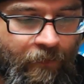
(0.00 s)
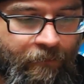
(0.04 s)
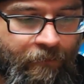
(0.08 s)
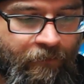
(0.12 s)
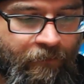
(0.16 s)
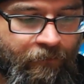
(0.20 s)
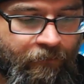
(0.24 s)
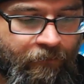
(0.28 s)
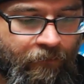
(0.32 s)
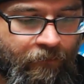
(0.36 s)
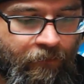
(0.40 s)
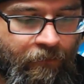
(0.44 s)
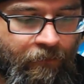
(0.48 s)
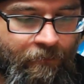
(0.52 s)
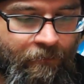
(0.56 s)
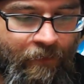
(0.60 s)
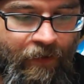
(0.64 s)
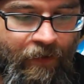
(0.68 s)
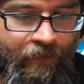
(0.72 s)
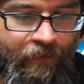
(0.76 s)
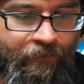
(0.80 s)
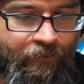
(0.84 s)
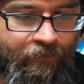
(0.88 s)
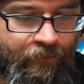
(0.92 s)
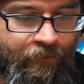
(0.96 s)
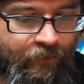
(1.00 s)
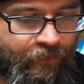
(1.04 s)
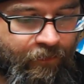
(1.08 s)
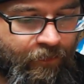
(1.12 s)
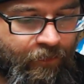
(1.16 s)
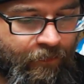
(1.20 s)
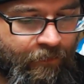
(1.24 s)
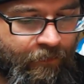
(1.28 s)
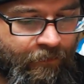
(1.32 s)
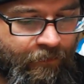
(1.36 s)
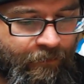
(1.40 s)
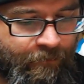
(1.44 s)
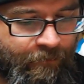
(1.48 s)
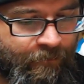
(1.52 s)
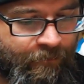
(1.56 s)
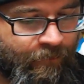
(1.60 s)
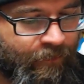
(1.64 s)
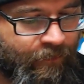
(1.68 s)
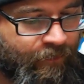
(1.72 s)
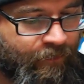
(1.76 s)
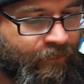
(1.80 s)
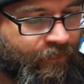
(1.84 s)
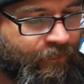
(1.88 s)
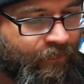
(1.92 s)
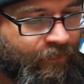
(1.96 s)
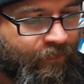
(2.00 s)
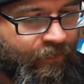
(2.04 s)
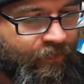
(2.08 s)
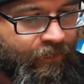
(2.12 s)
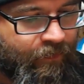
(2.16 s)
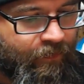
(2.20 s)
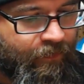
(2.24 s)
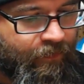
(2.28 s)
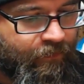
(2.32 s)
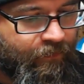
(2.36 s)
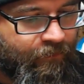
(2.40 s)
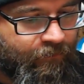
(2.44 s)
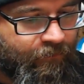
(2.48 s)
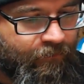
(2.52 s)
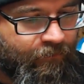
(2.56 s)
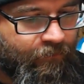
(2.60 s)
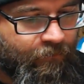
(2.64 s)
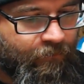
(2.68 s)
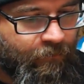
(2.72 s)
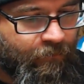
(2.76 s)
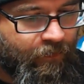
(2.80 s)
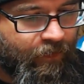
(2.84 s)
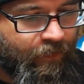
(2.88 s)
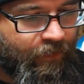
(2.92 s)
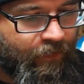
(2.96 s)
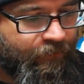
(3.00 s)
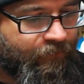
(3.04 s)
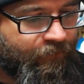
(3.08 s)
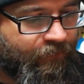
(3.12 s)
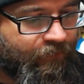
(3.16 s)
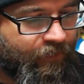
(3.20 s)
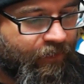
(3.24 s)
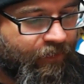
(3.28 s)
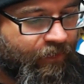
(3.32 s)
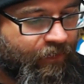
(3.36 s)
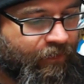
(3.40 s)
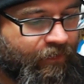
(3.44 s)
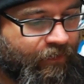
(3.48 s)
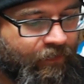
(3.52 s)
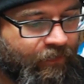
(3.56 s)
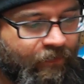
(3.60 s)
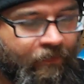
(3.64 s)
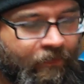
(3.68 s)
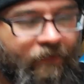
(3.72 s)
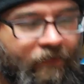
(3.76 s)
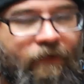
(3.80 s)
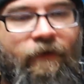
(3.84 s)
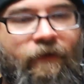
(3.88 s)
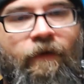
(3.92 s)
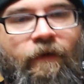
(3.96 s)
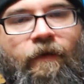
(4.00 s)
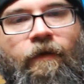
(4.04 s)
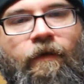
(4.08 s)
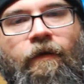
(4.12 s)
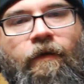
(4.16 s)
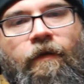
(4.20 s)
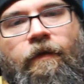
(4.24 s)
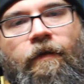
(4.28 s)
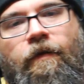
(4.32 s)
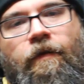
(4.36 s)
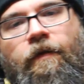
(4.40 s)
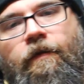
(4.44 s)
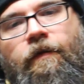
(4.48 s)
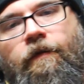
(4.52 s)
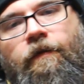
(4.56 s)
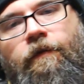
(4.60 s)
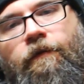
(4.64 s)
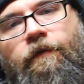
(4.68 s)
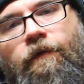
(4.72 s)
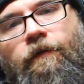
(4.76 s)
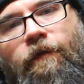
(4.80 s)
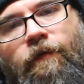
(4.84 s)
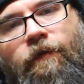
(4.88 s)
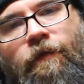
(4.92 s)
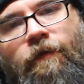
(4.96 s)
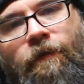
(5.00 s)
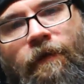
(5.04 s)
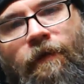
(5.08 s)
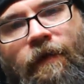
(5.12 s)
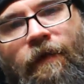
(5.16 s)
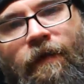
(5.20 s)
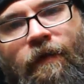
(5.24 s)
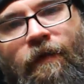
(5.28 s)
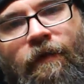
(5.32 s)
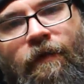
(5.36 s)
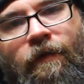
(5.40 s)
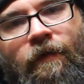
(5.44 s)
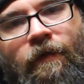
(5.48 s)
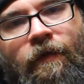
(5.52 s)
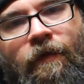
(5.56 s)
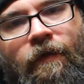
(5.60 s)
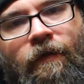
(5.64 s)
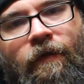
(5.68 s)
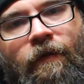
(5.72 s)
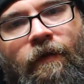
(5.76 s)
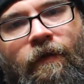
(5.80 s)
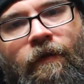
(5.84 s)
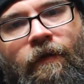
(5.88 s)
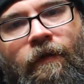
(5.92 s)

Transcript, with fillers: But there's a little monster at home, and this is where I said there's a little hidden